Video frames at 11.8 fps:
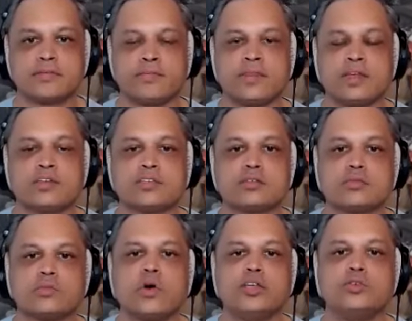So
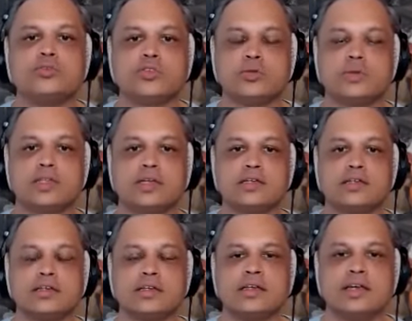what you do with it
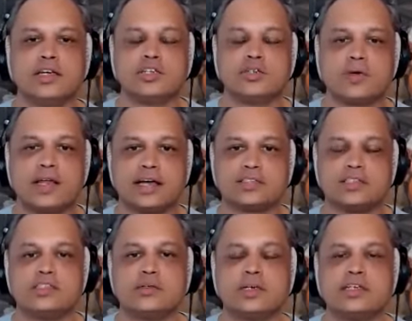is you relax
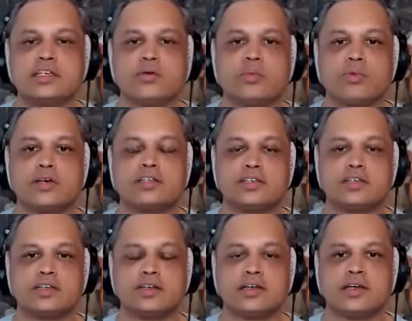into it and you embrace
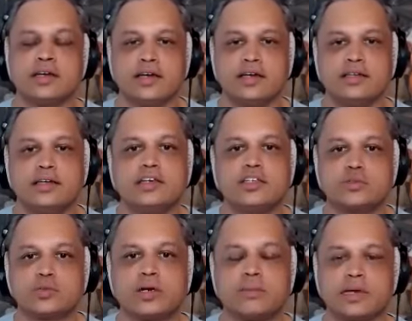it. And here's where
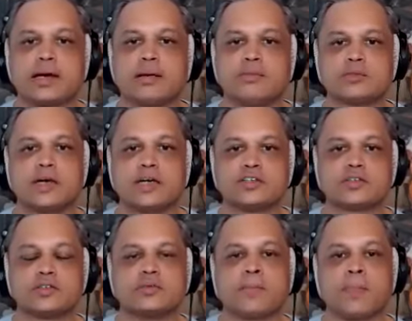it becomes magical.
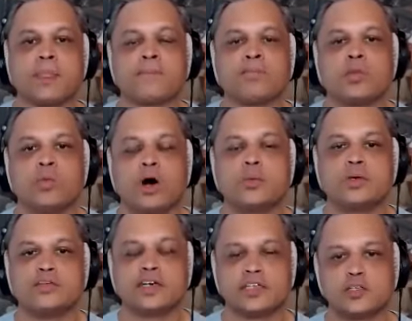What we've
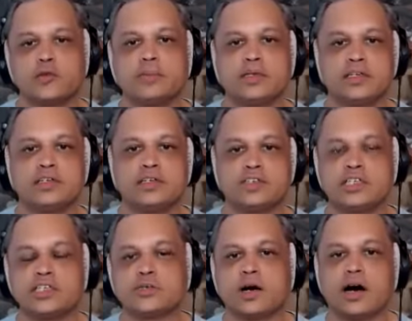done is we've been conditioned
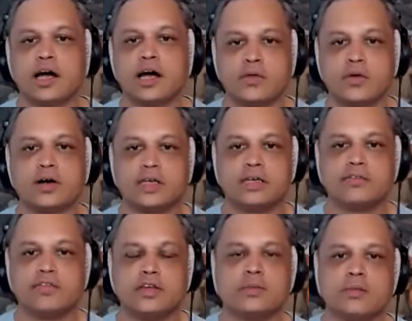into a hierarchy of
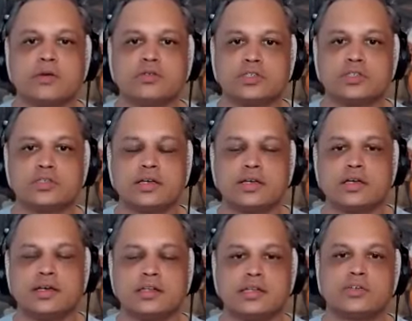human emotion.
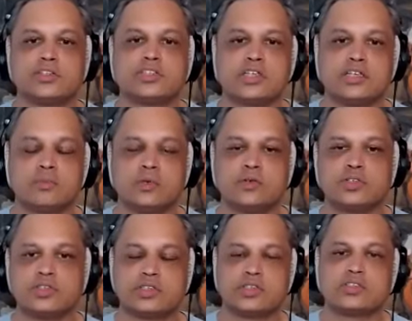There are certain emotions
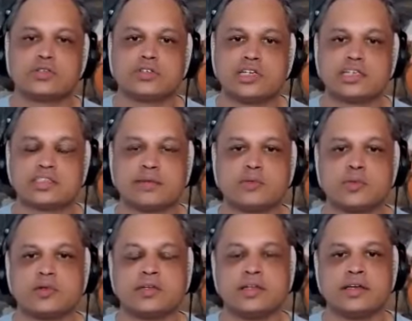that are socially
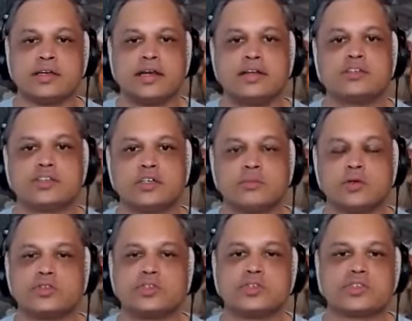acceptable and certain
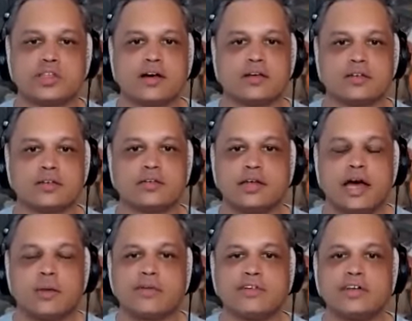emotions that aren't.
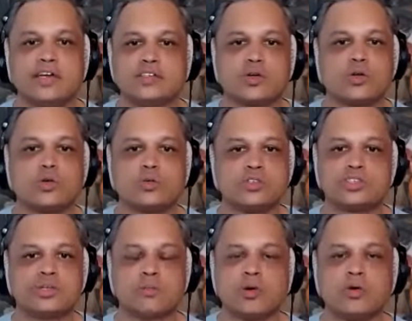However, it's all just
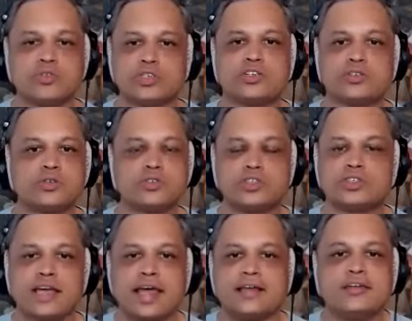emotion. It's all just
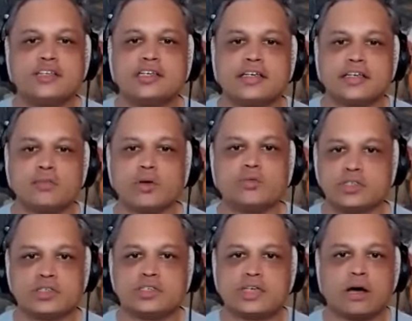energy in motion
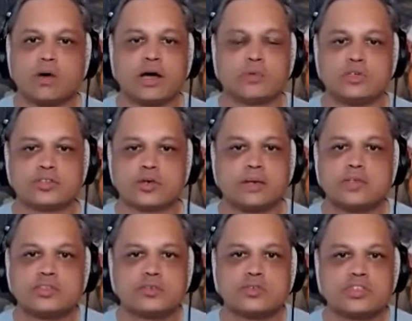is how I would describe it.
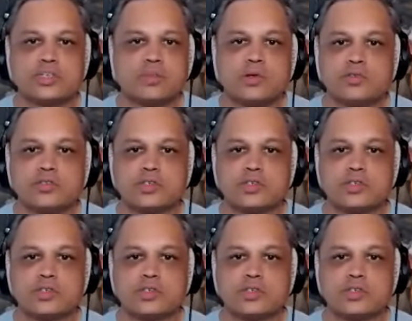It's all just emotion.